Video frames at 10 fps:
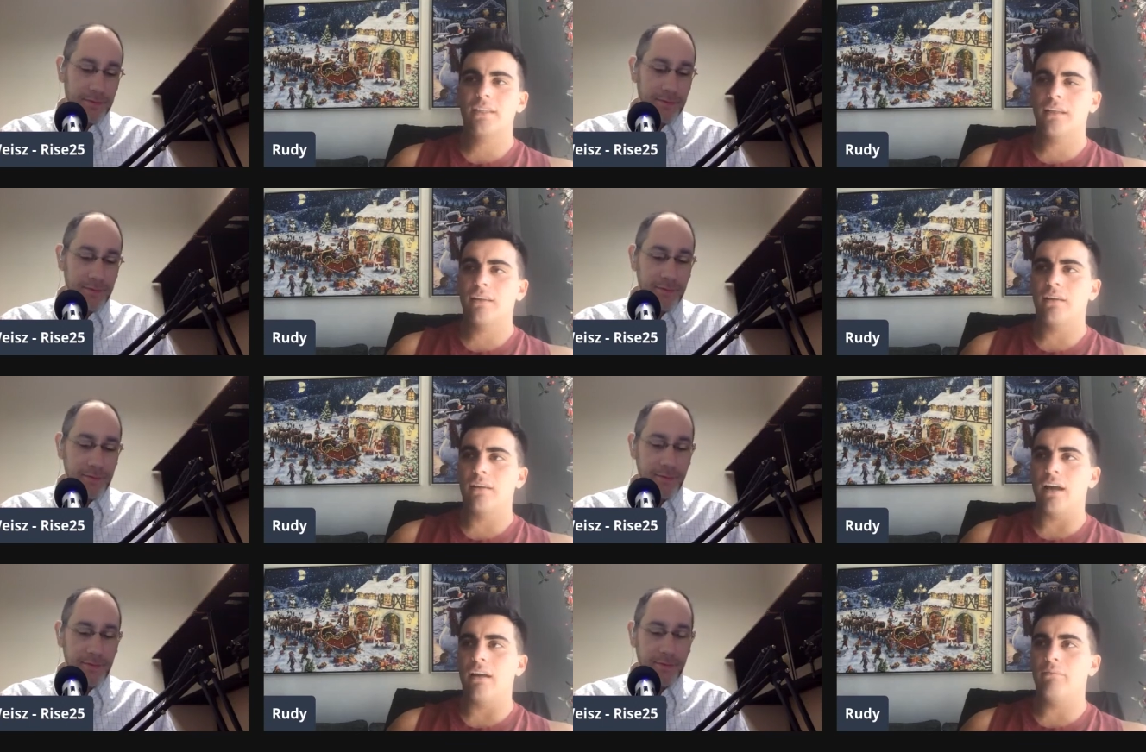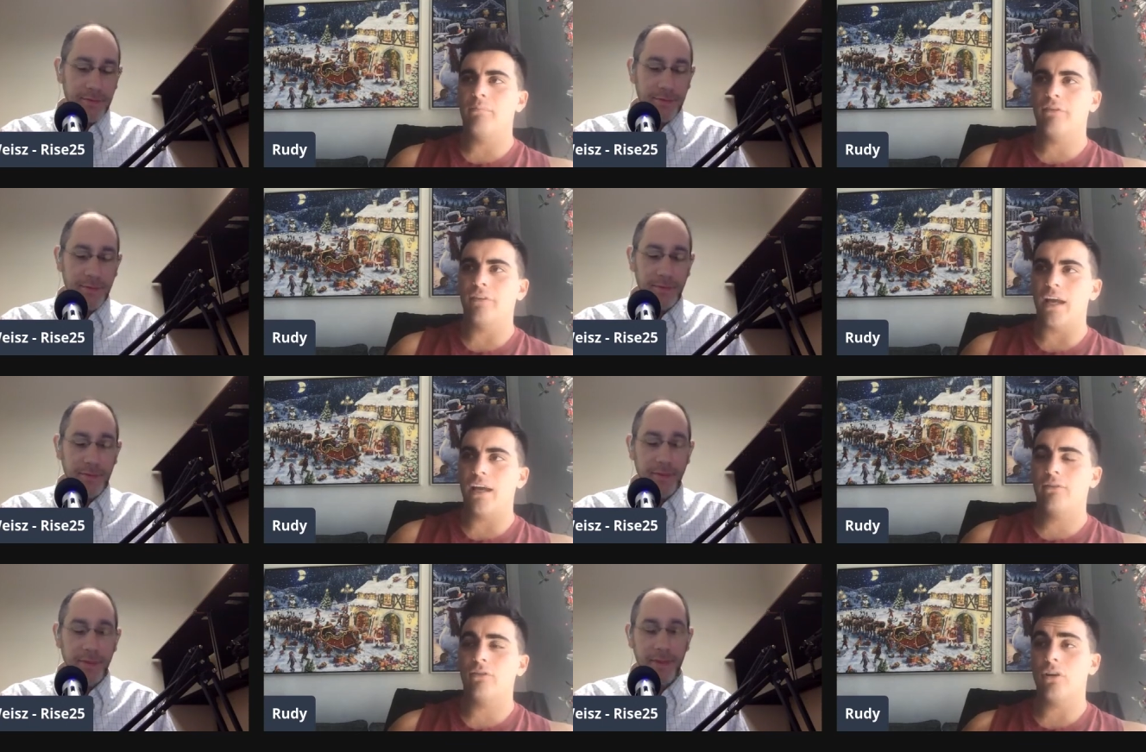Speaker 1: thing that I've
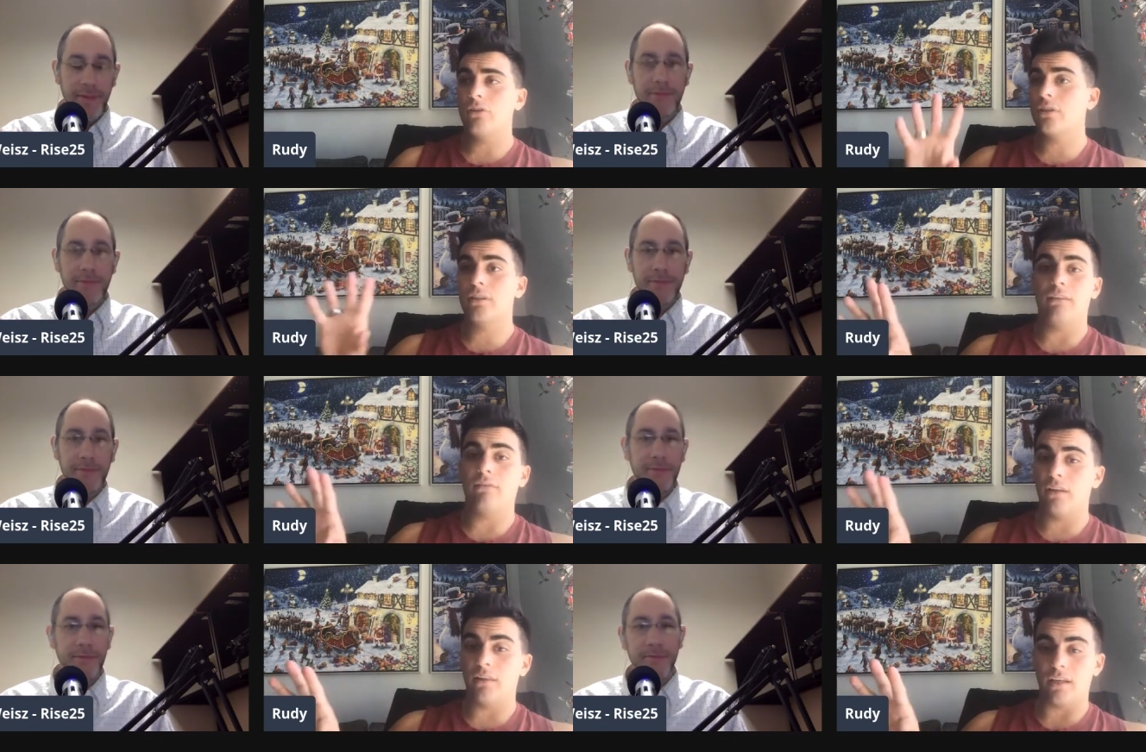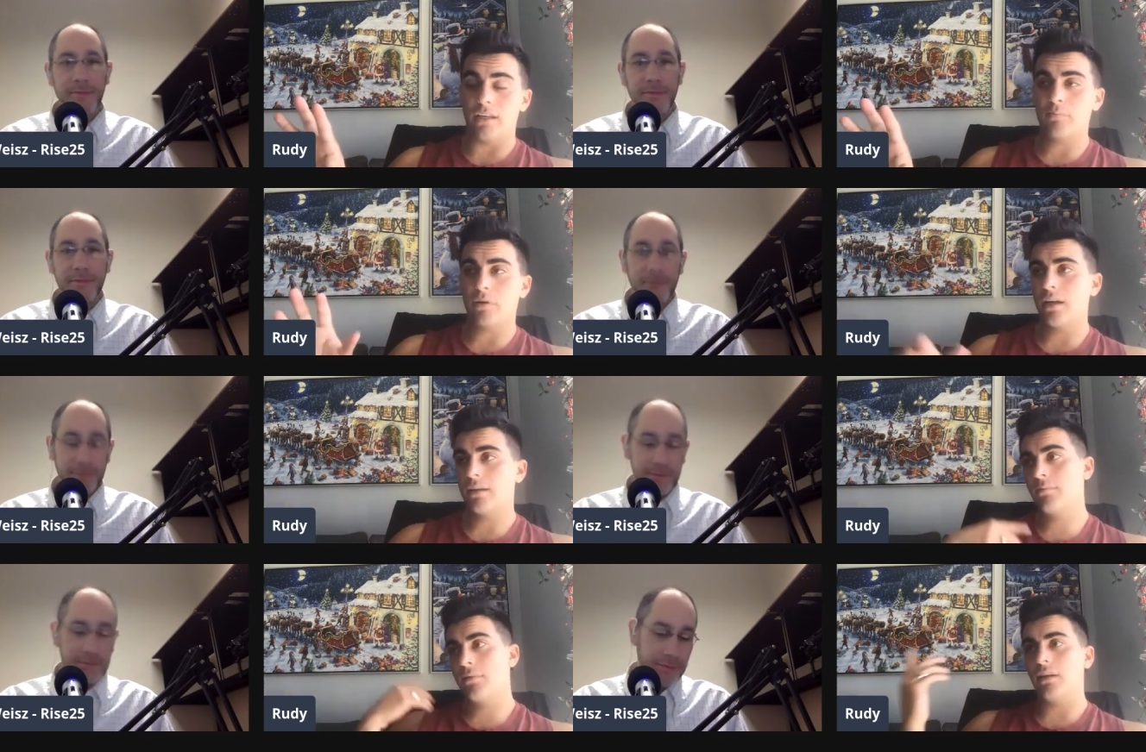found, not just even in these
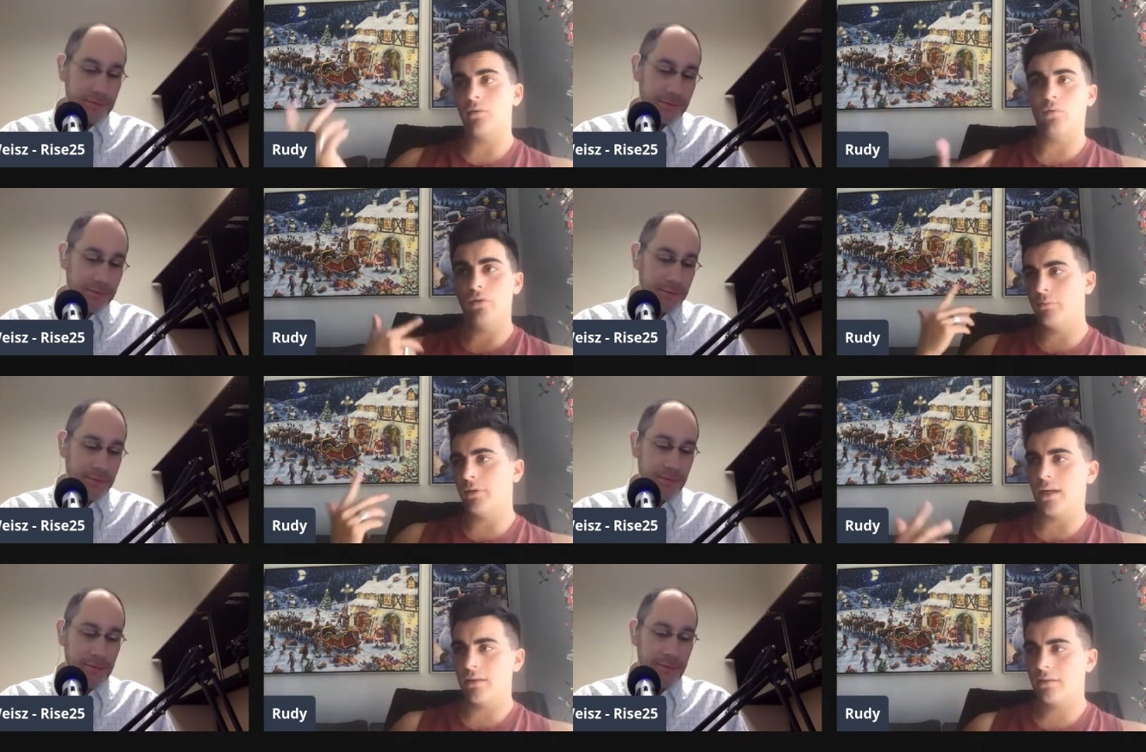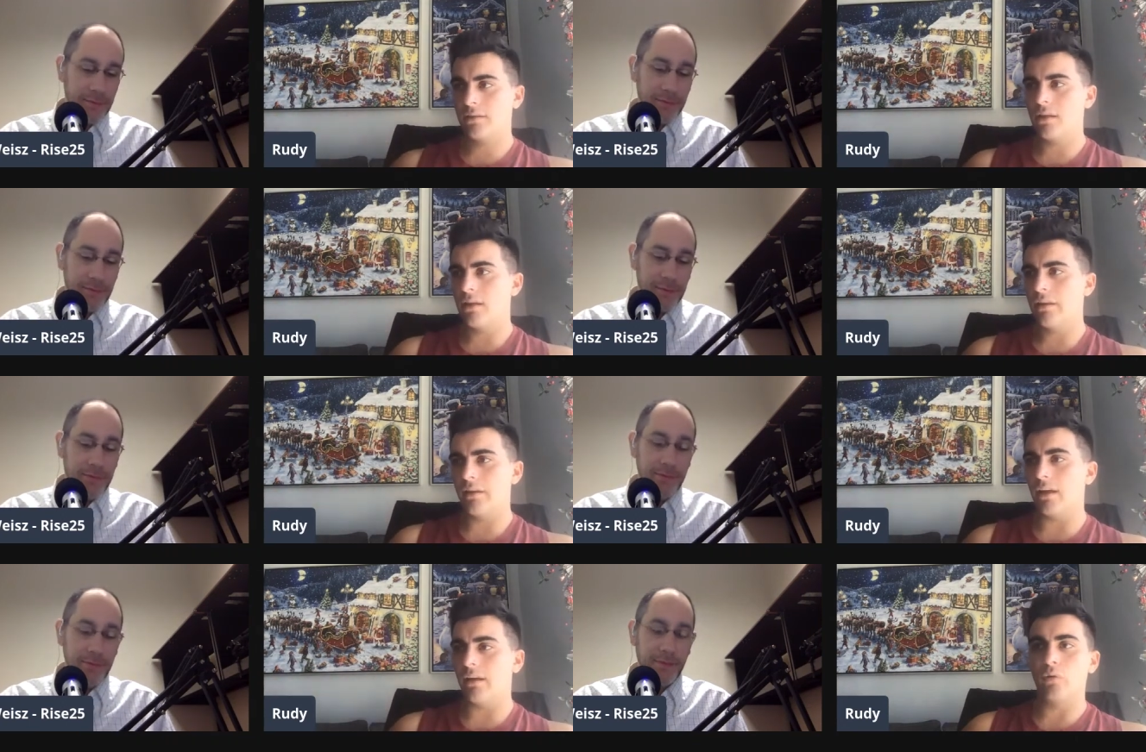brands, but in all the brands
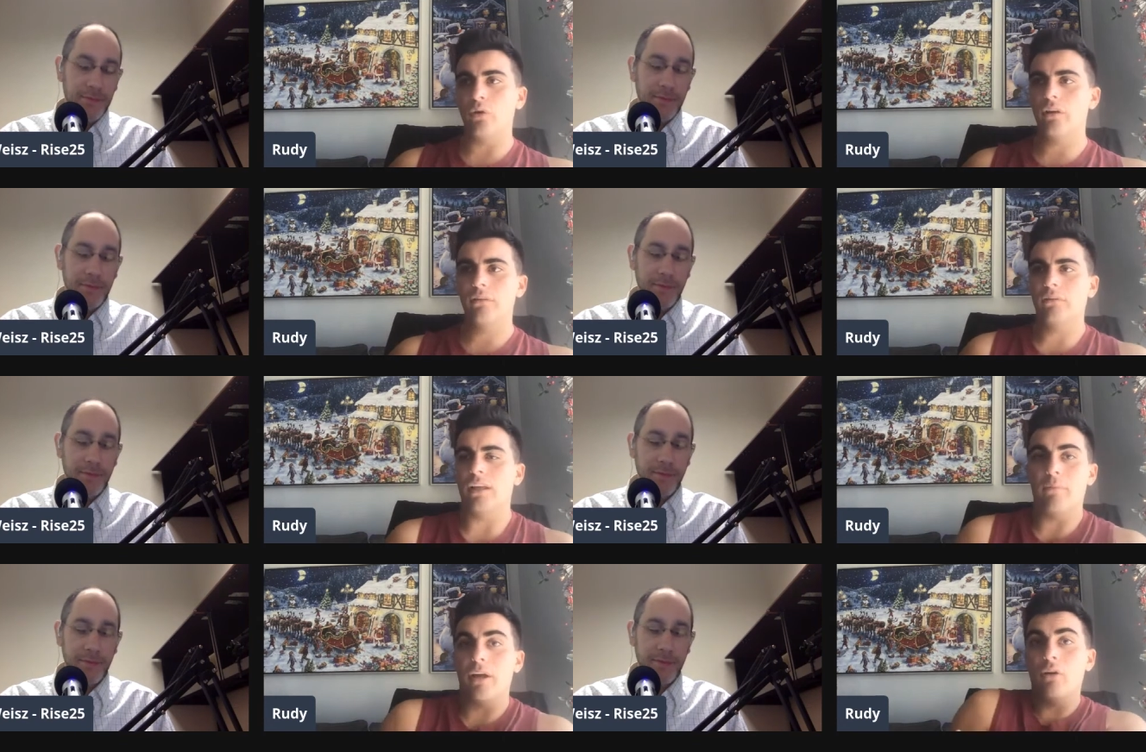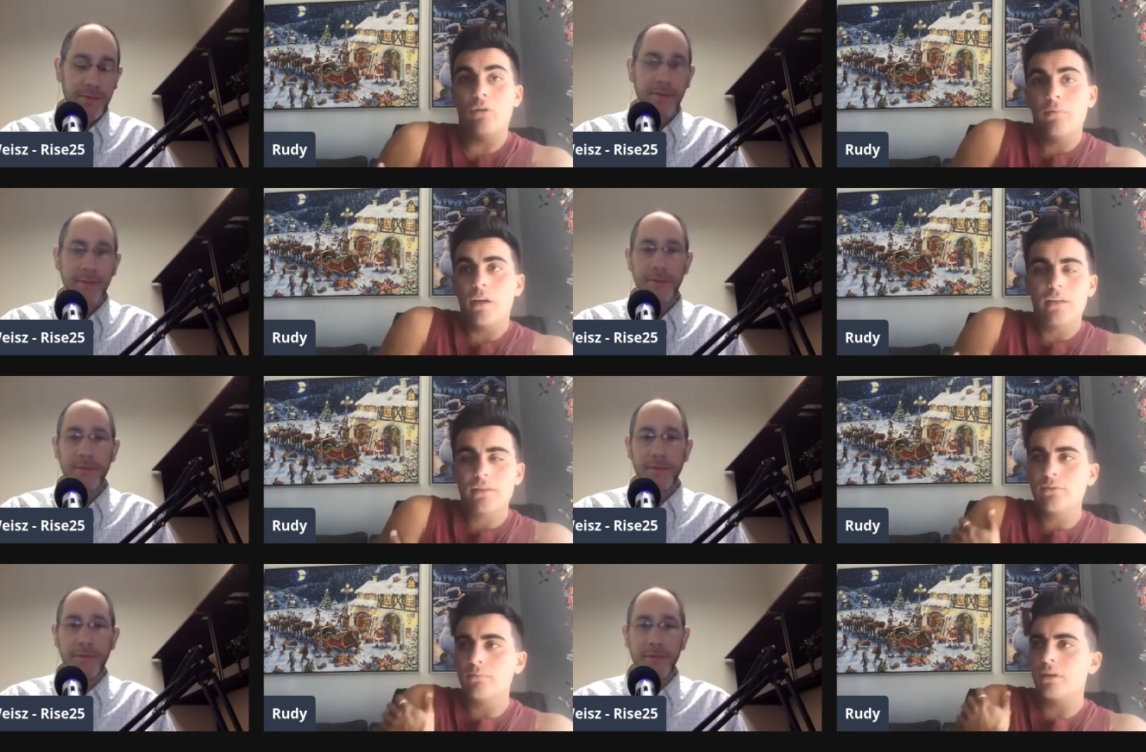that I run, like my own
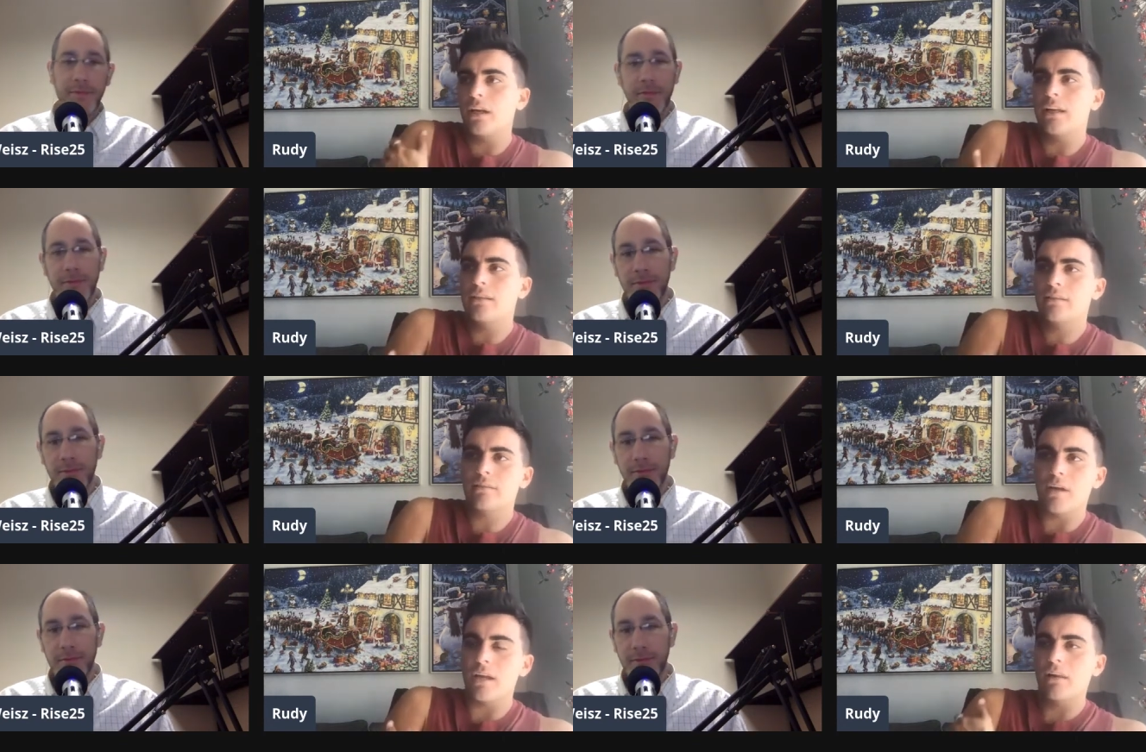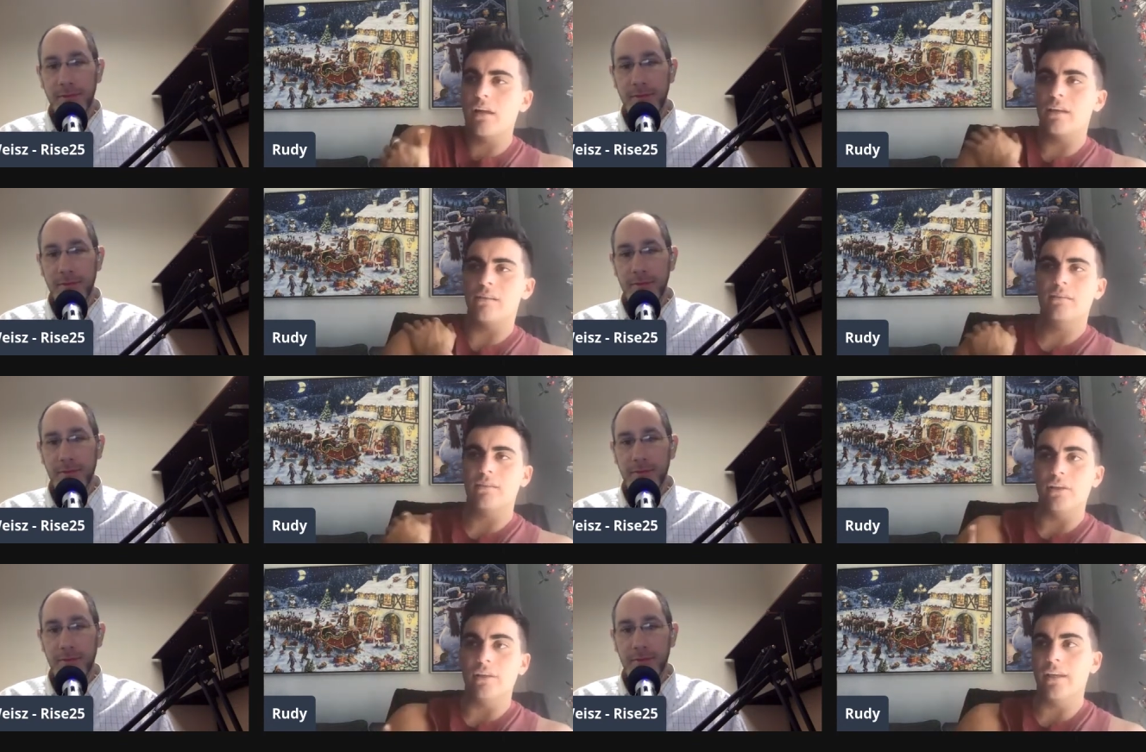personal brands and my
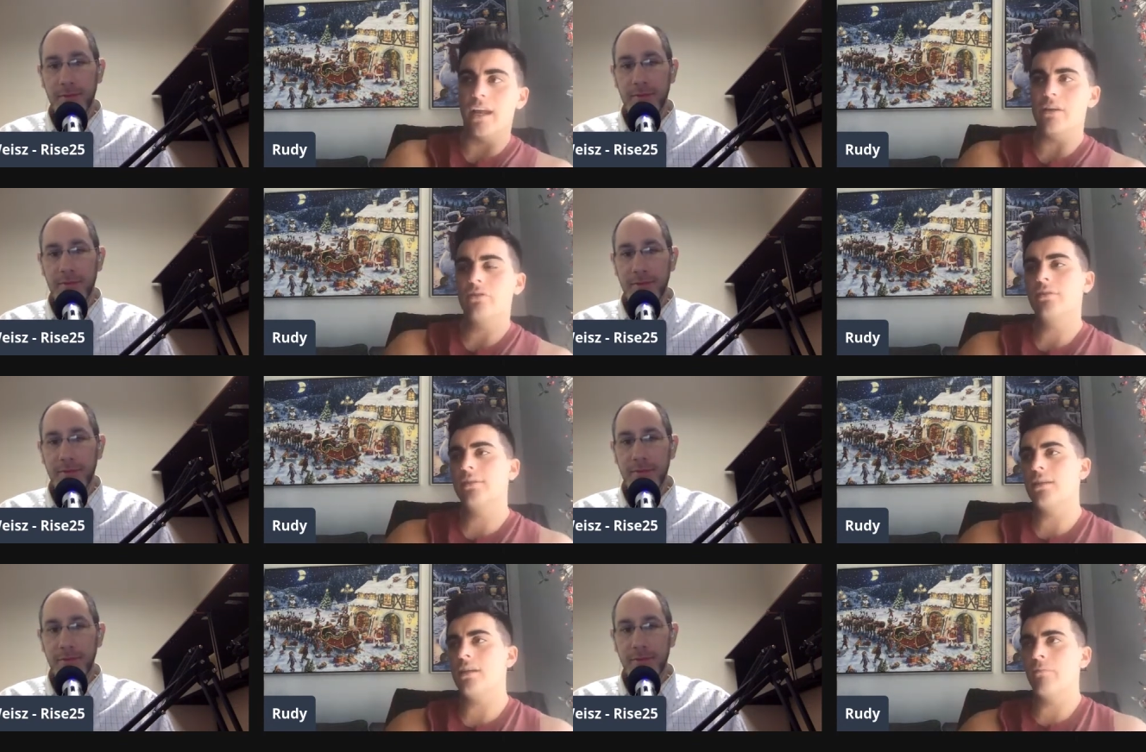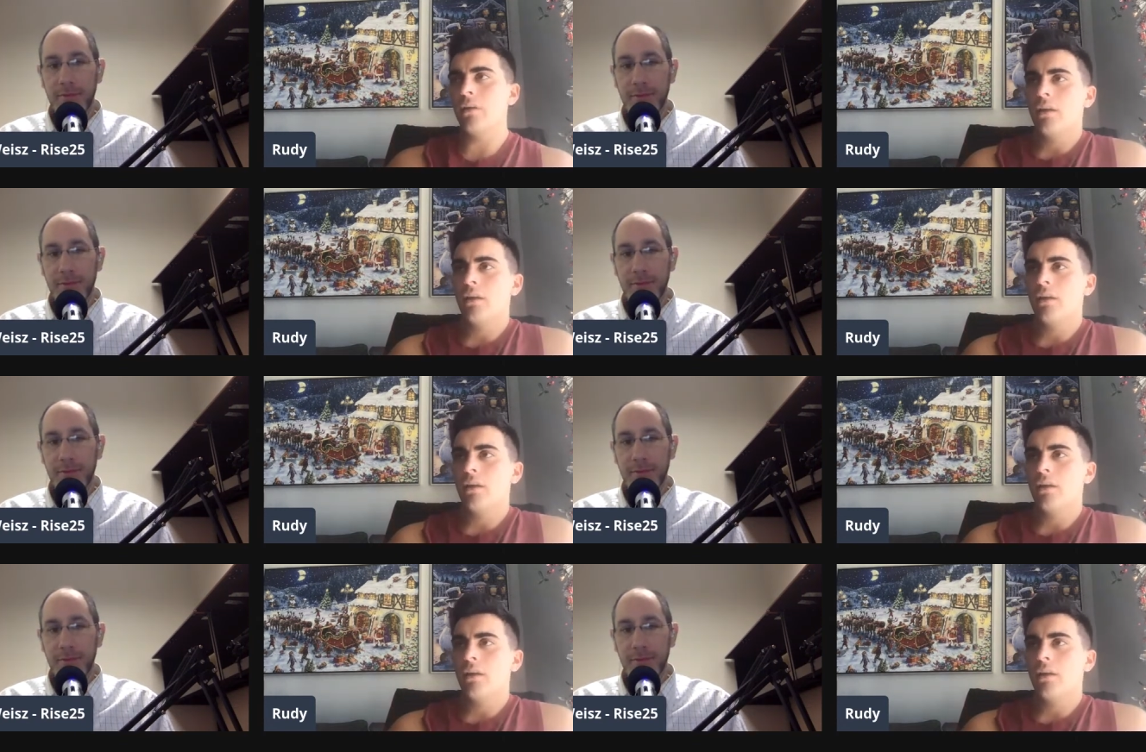clients under the agency,